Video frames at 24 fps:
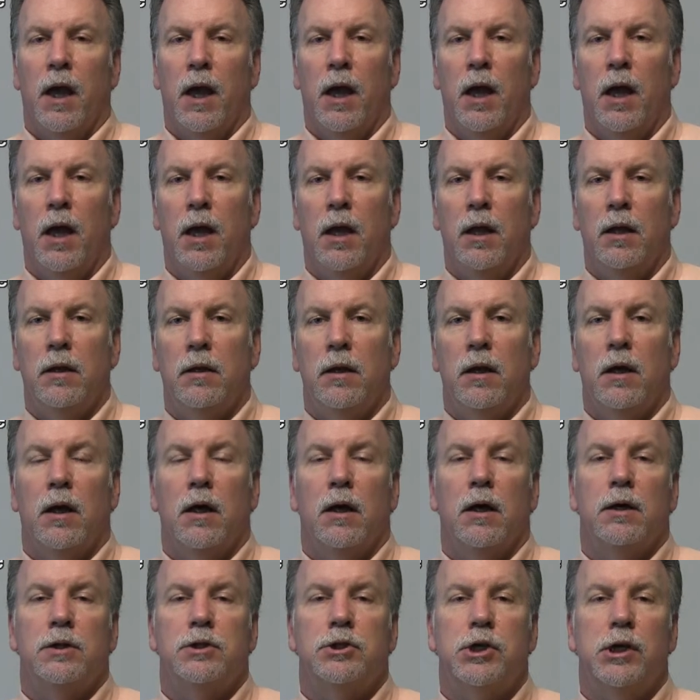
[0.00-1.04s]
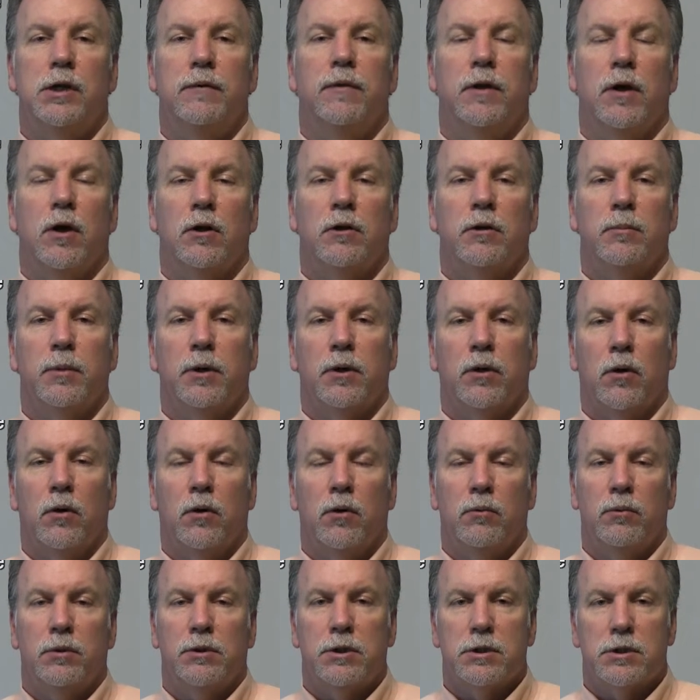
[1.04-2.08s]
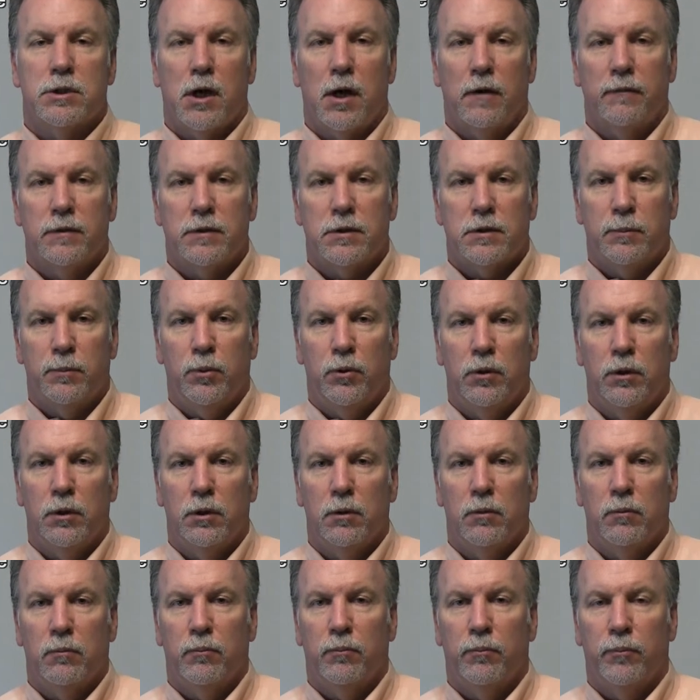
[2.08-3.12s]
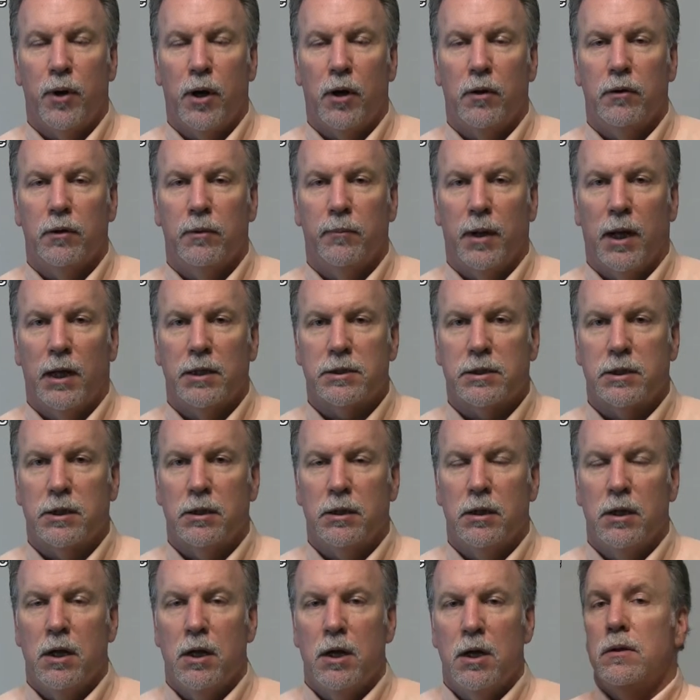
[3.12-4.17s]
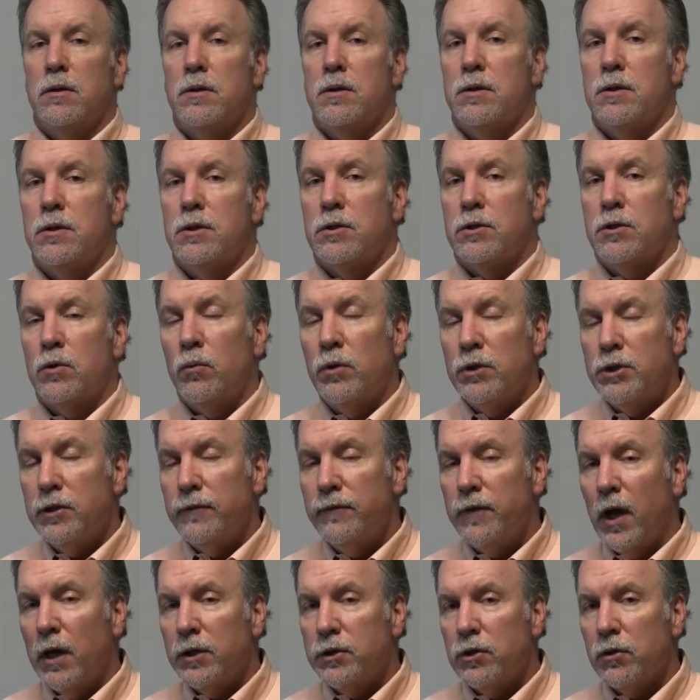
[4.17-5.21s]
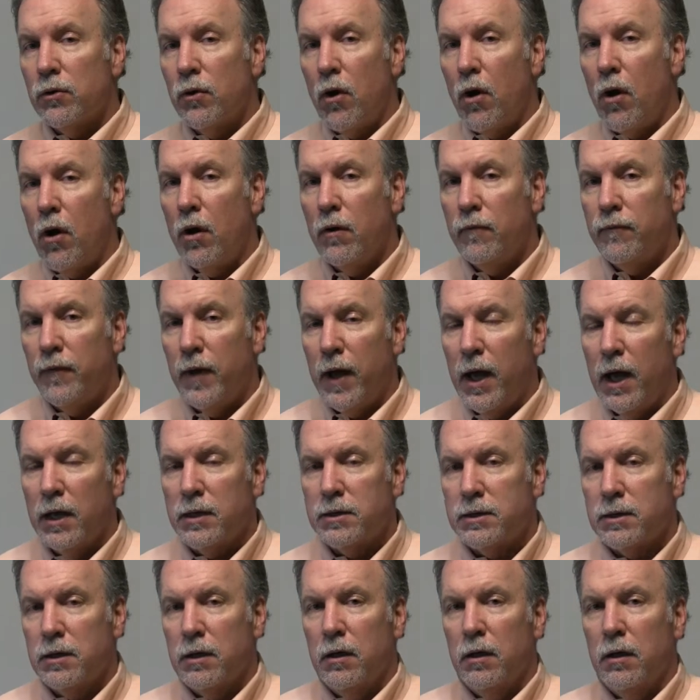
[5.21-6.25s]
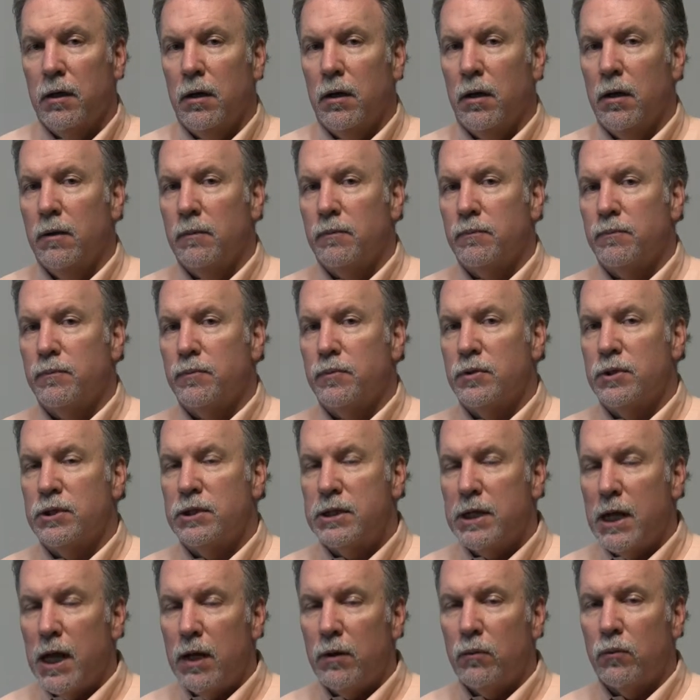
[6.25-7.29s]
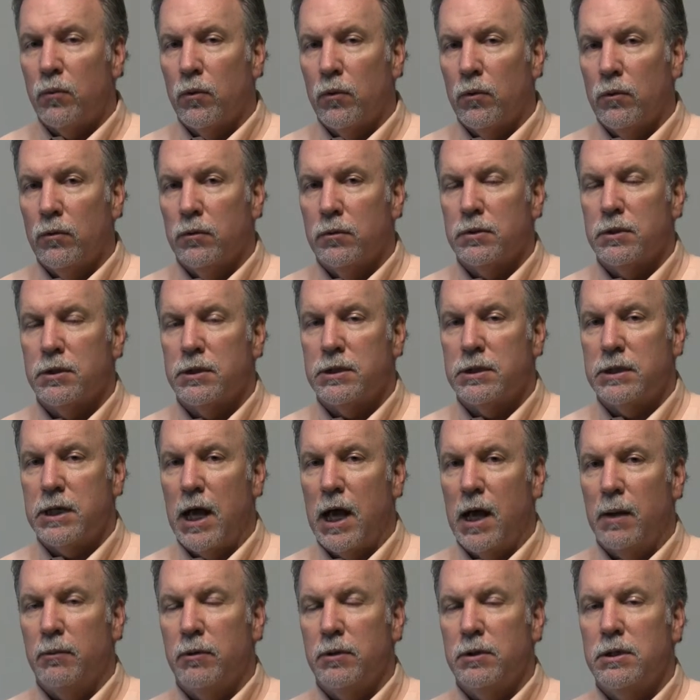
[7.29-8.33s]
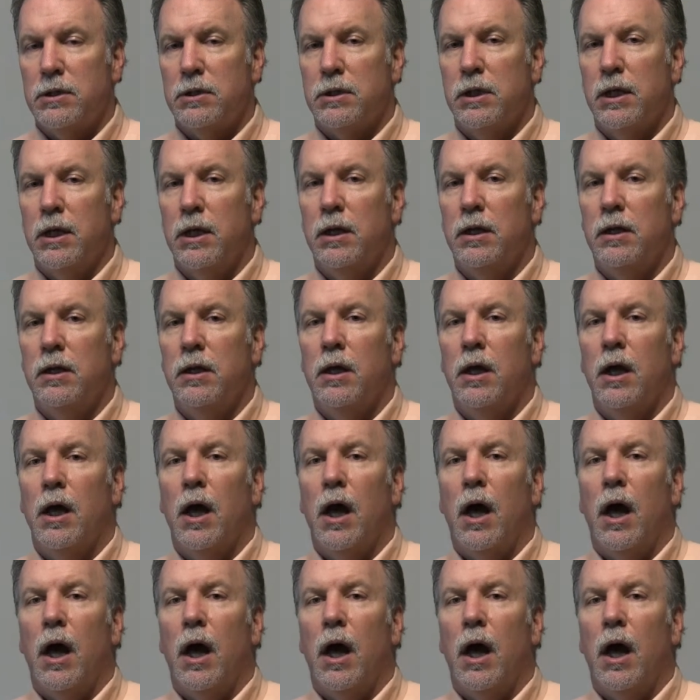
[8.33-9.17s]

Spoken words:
and achieve the ultimate goal, which is obviously putting the ball in the basket. So once you've got your hard, fast set rules established, then